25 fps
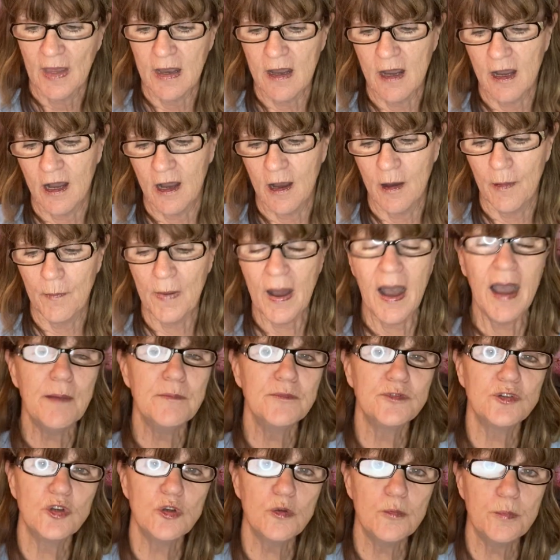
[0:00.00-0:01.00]

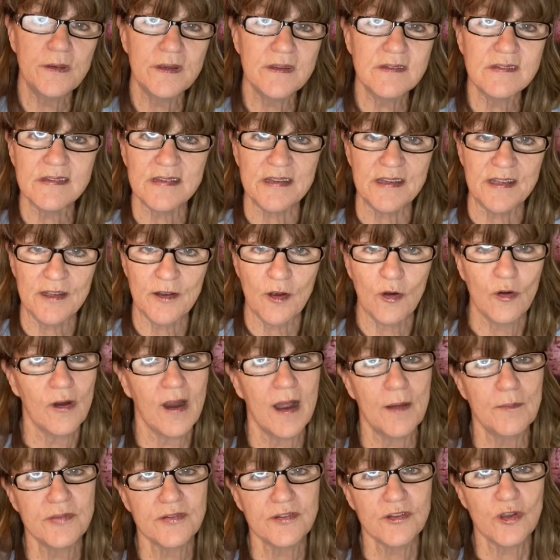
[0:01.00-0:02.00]
I'm too busy or
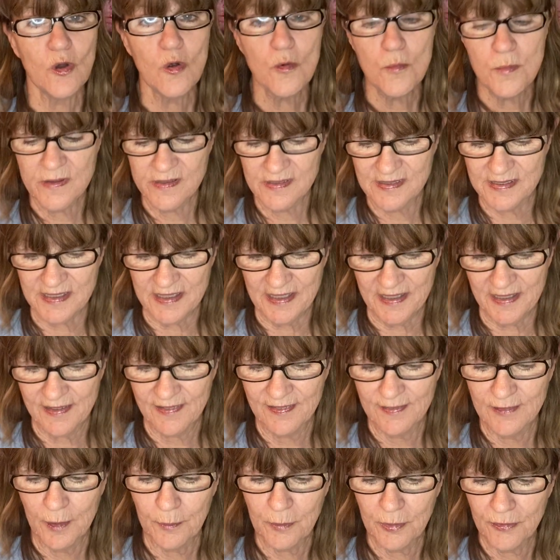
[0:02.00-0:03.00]
I'm so busy.
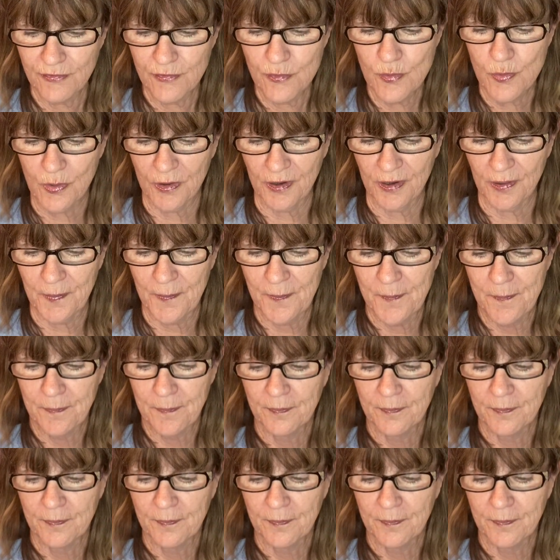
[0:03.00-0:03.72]
Number four.